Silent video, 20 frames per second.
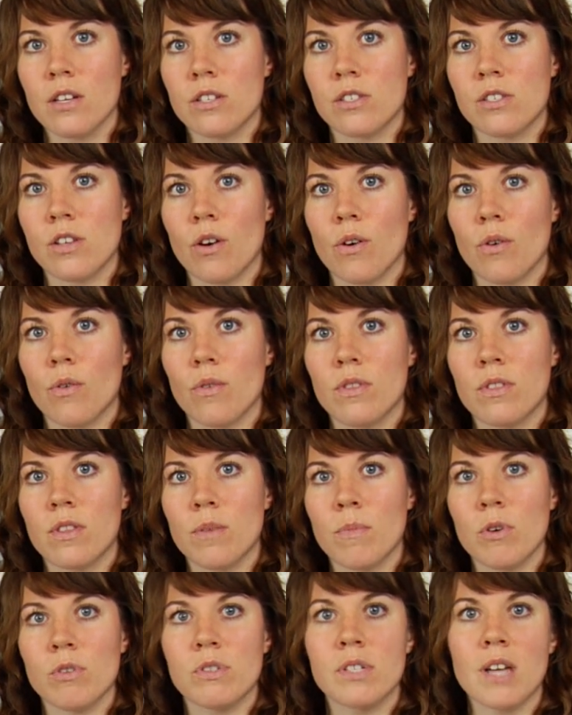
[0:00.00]
So
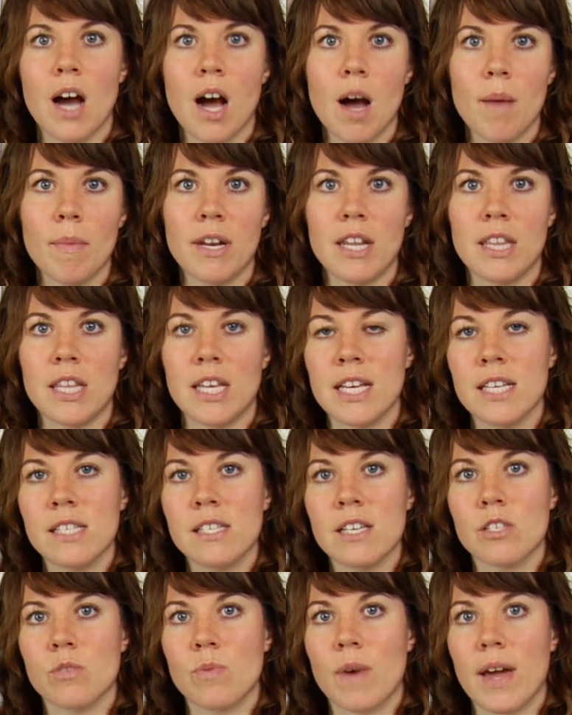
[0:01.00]
the most common and the
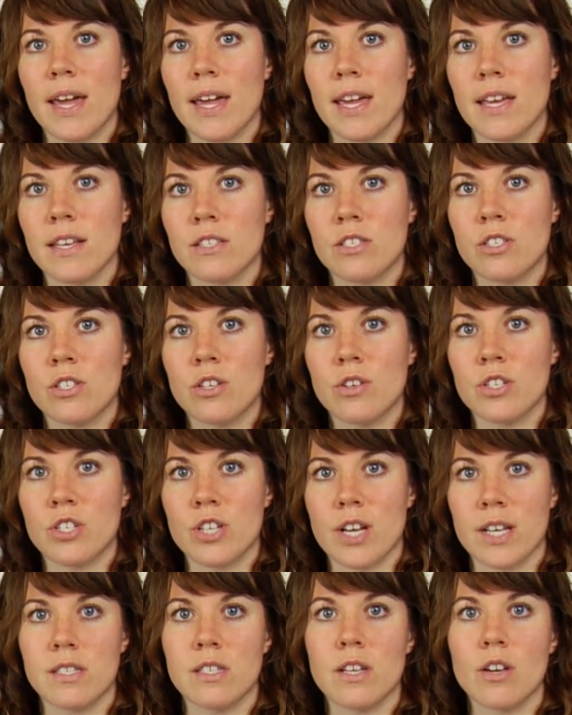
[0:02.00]
easiest way is to
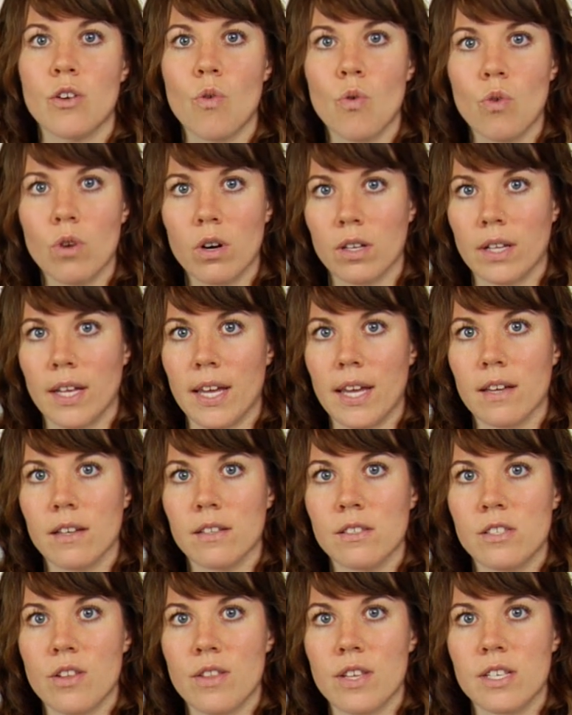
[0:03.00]
ingest it orally.
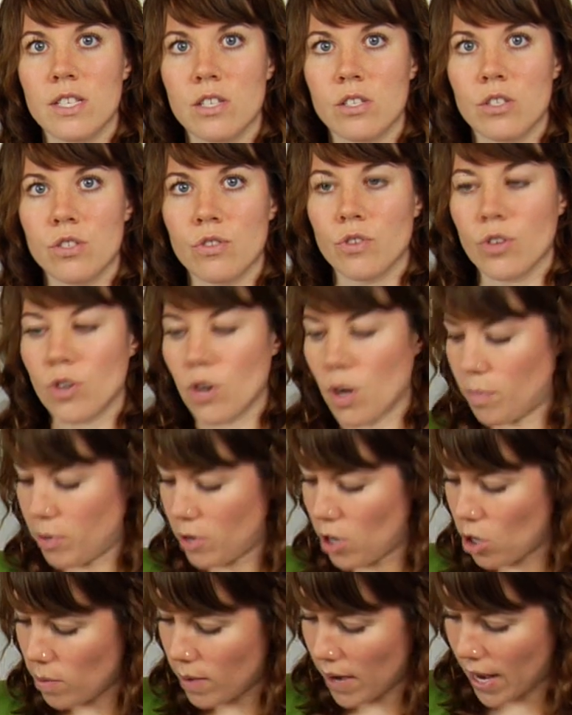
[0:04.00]
So this is through a
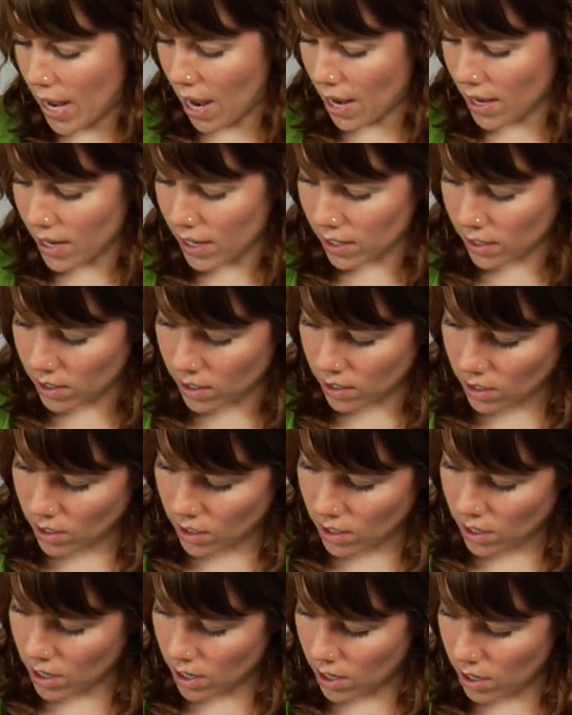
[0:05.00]
probiotic,
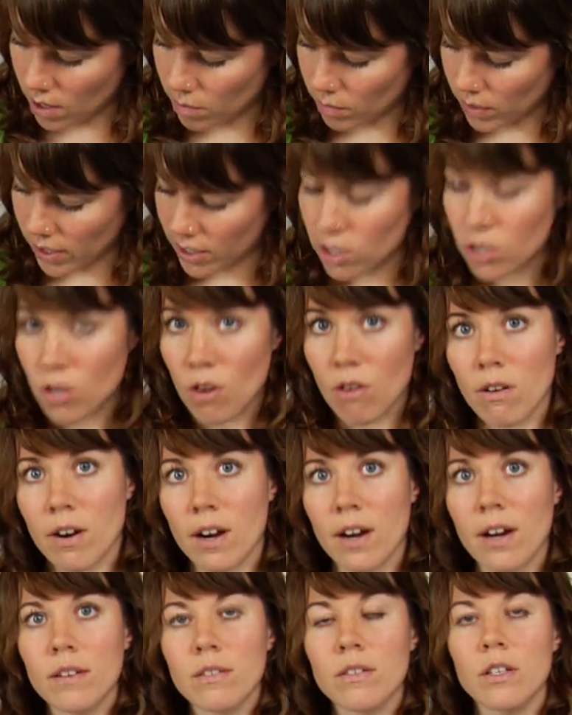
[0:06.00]
um, like
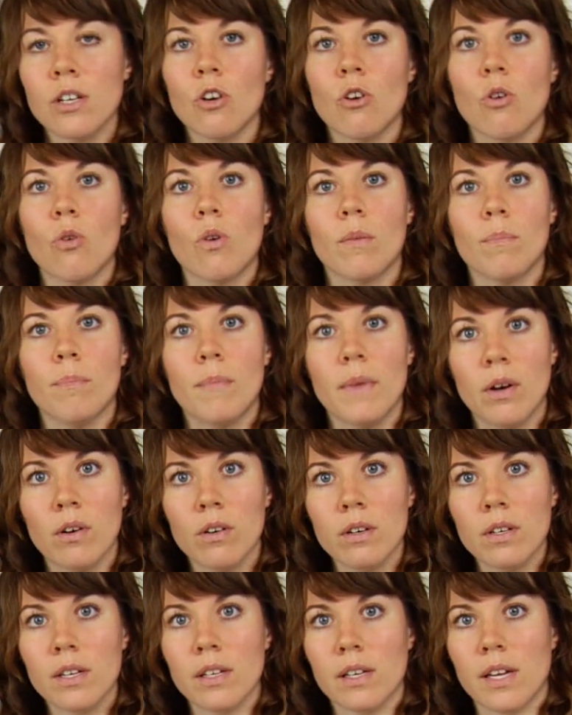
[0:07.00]
yogurt, or
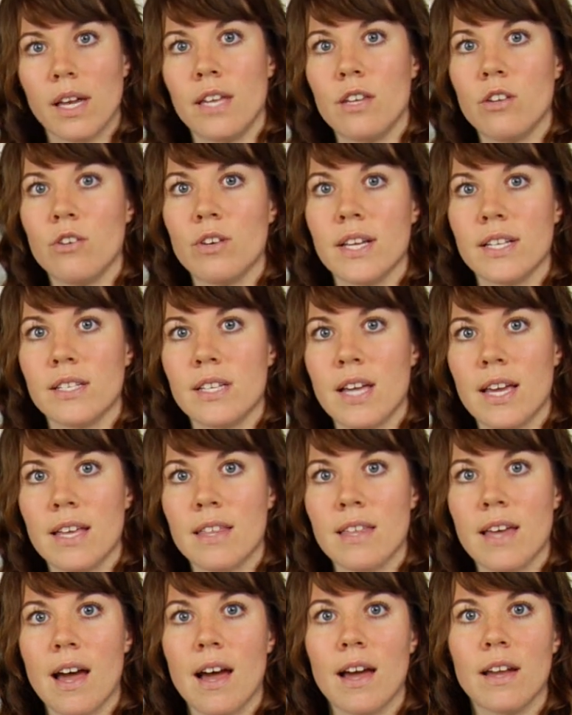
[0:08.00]
milk, and you can
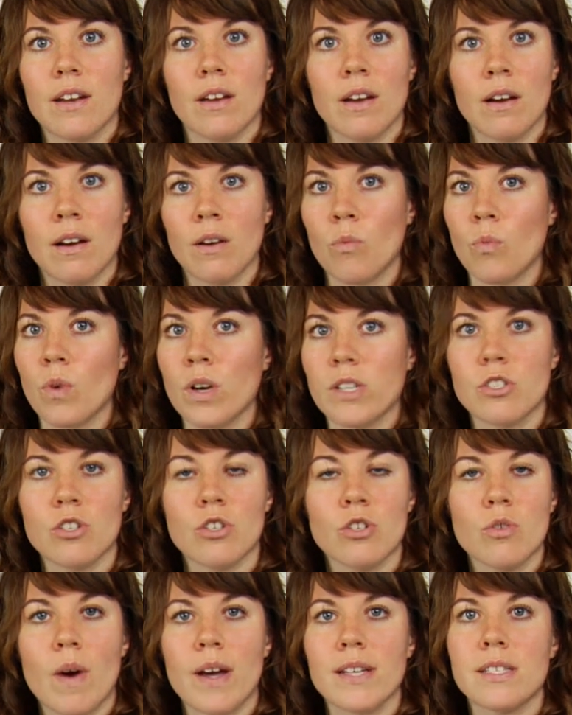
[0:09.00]
take that uh, once
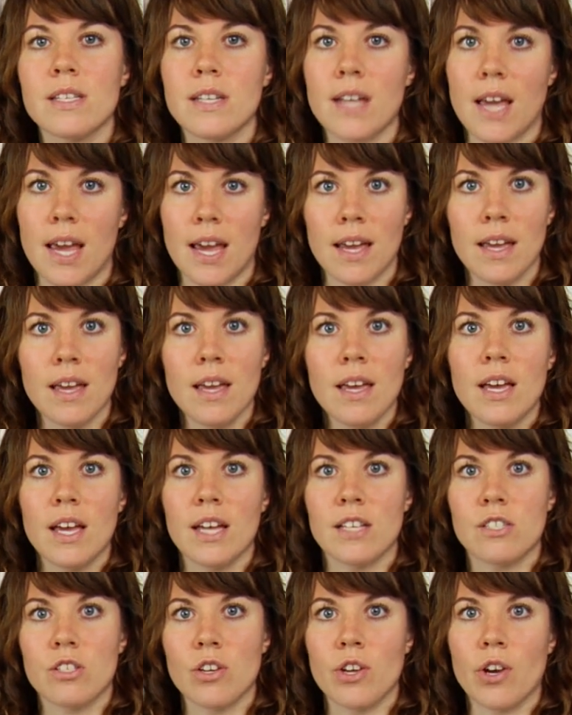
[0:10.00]
or twice a day.
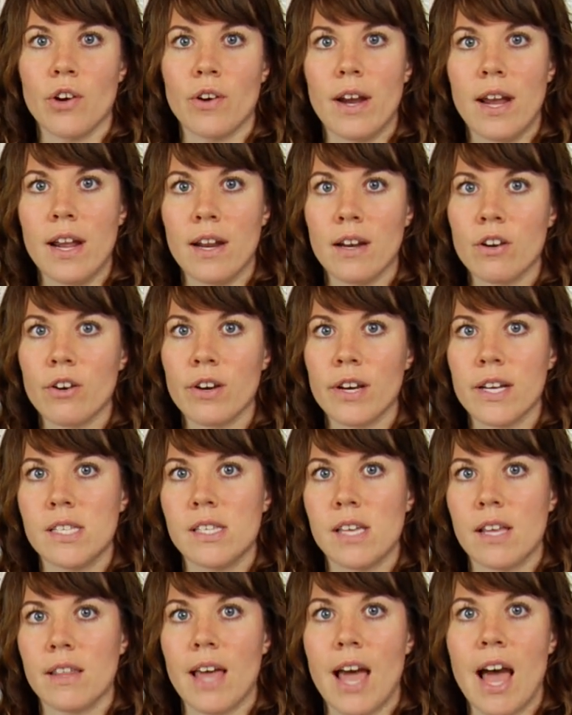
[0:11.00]
And so you're
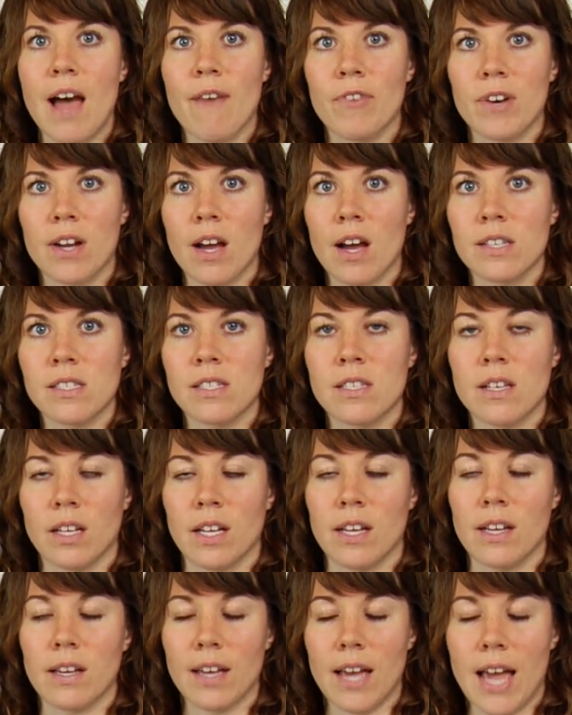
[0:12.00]
increasing the
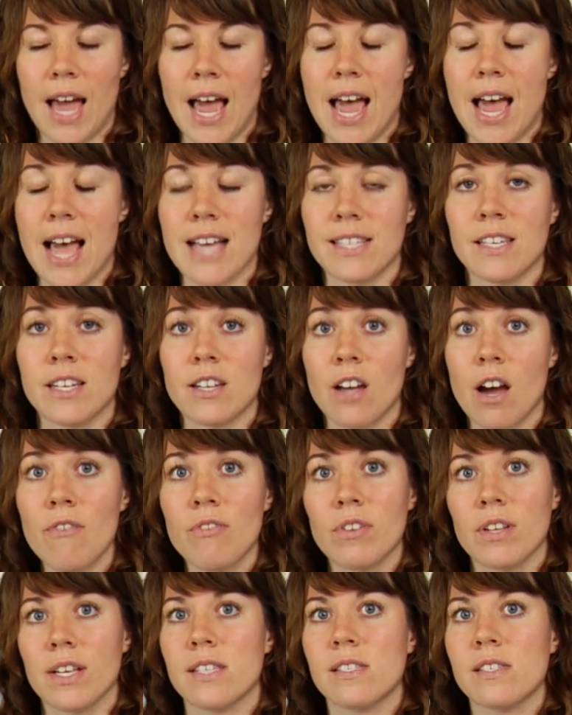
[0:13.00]

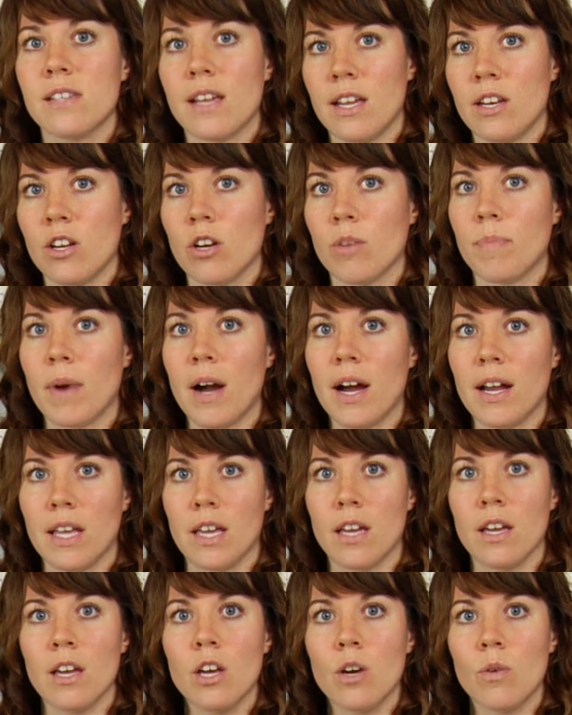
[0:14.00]
acidophilus in your
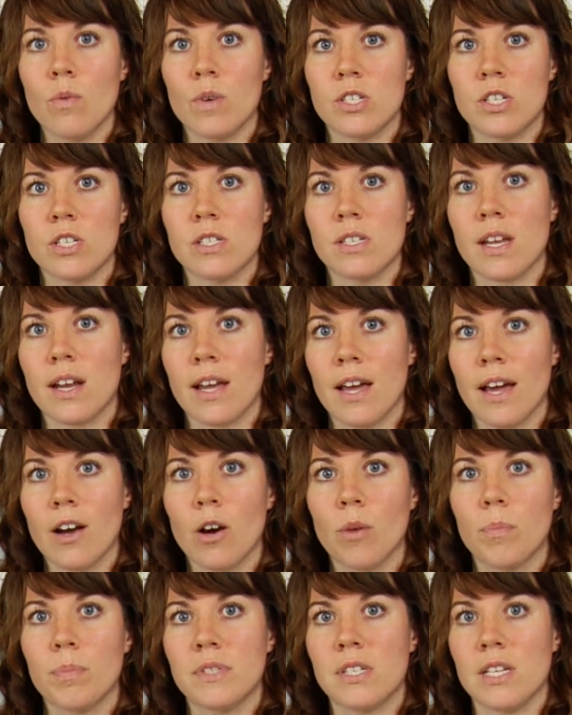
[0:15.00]
body, which is going to
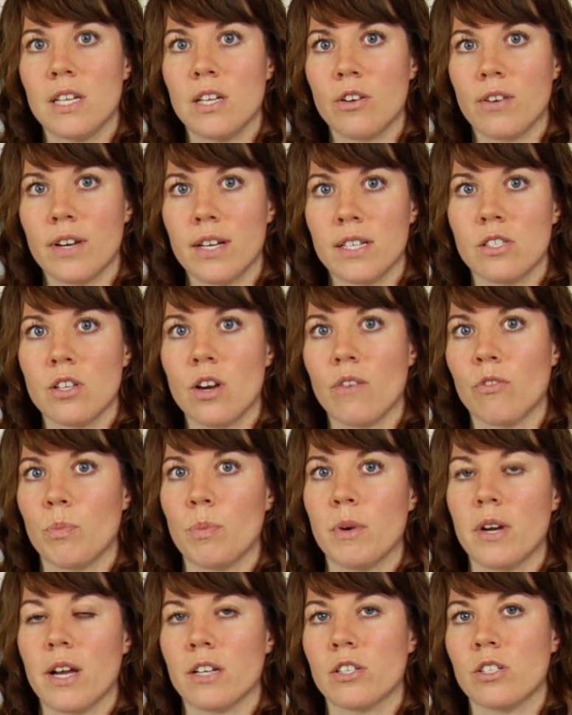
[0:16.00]
help decrease the
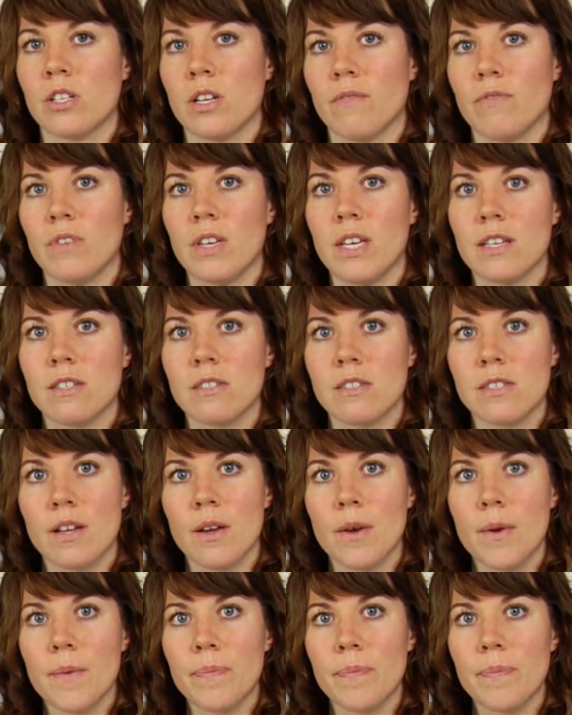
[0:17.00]
overproduction of yeast.